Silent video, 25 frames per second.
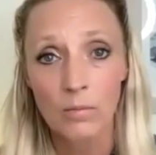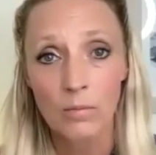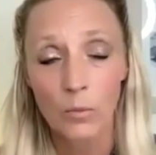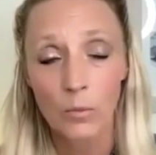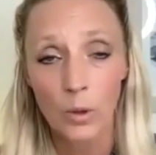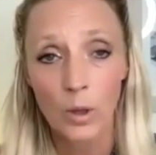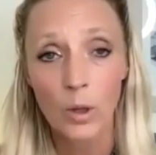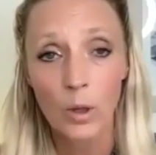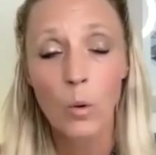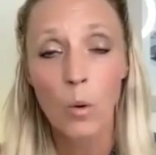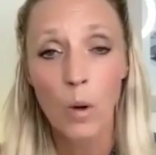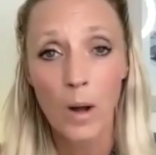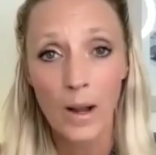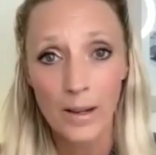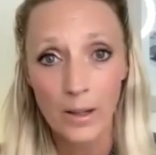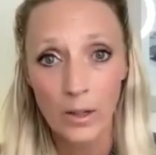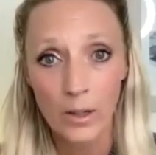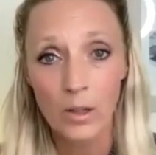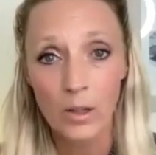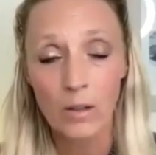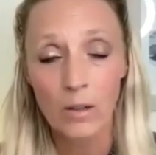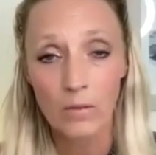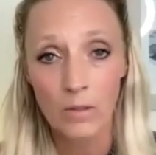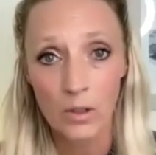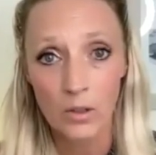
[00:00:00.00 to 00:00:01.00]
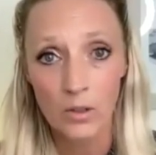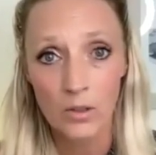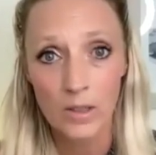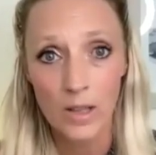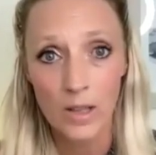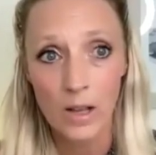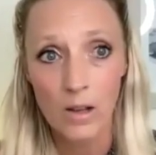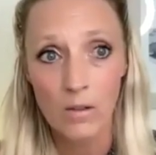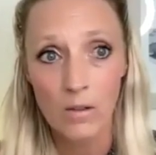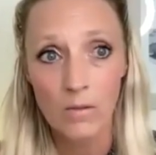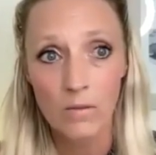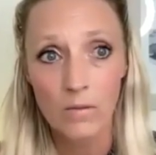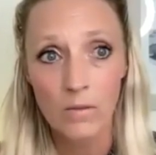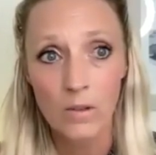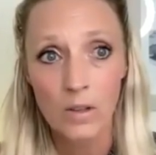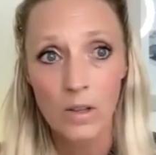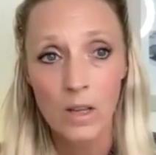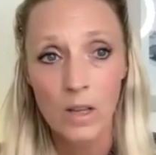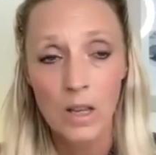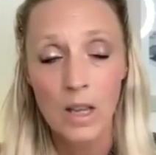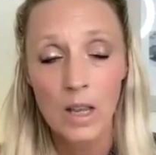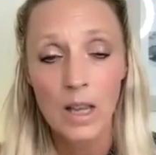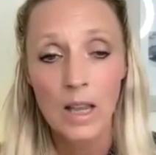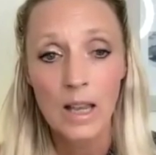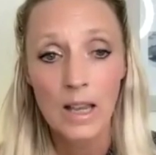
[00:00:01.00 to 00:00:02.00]
require of yourself
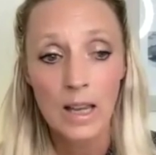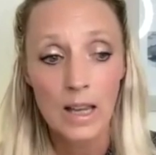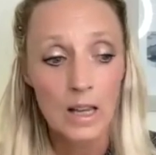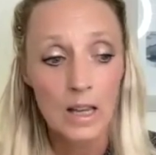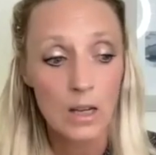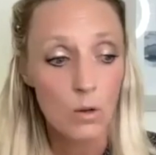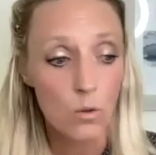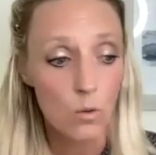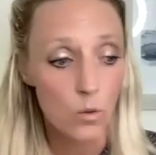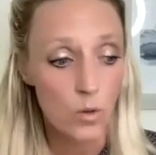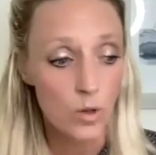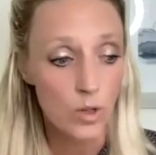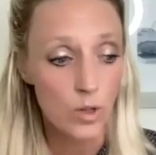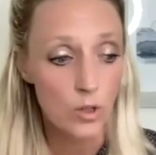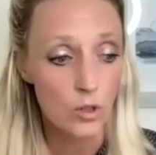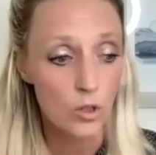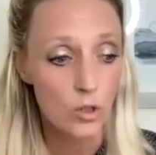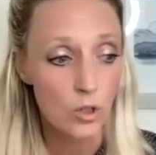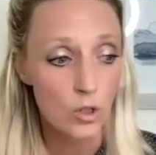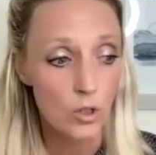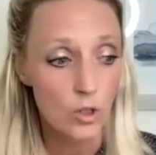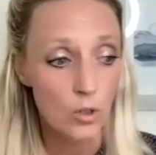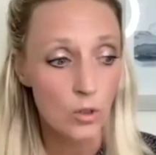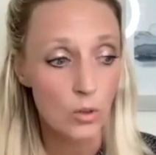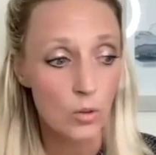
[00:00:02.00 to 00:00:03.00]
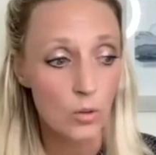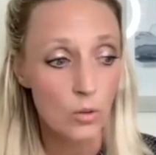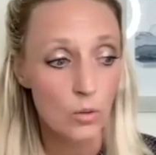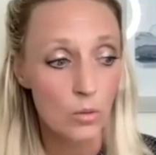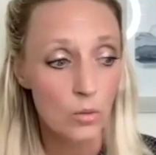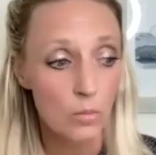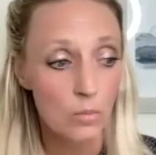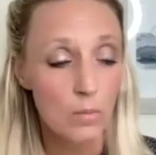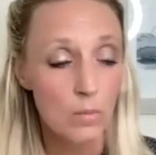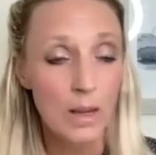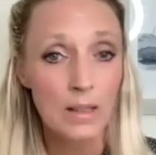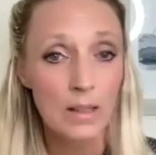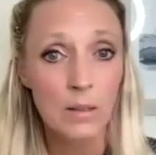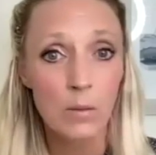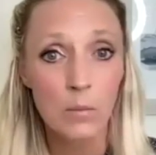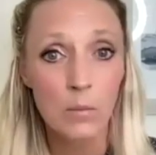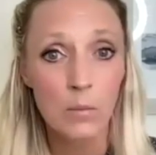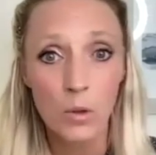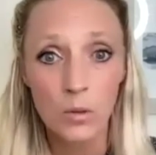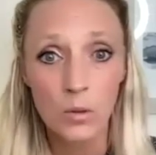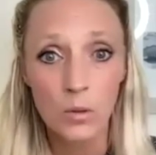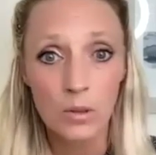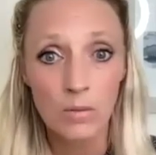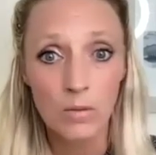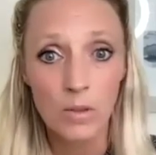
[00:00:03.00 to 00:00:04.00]
in order to make the
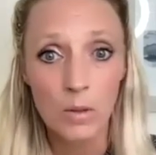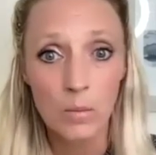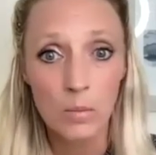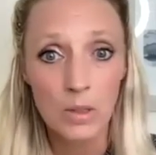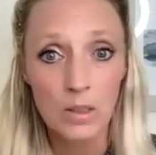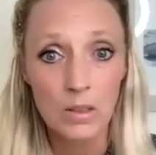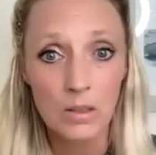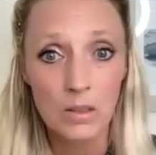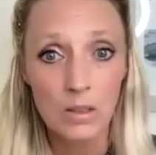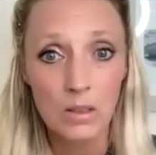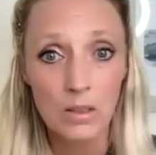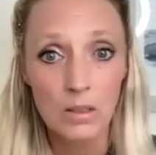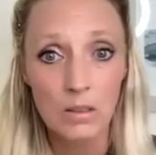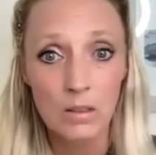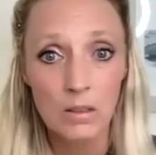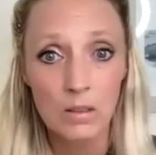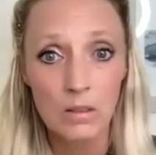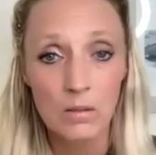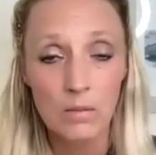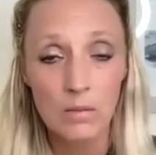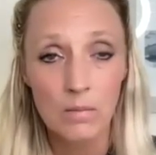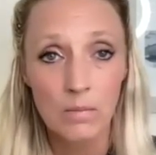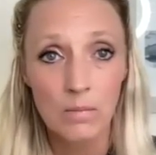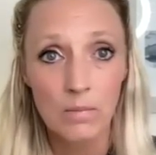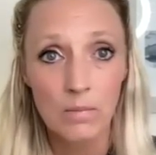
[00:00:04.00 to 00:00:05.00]
most of the business.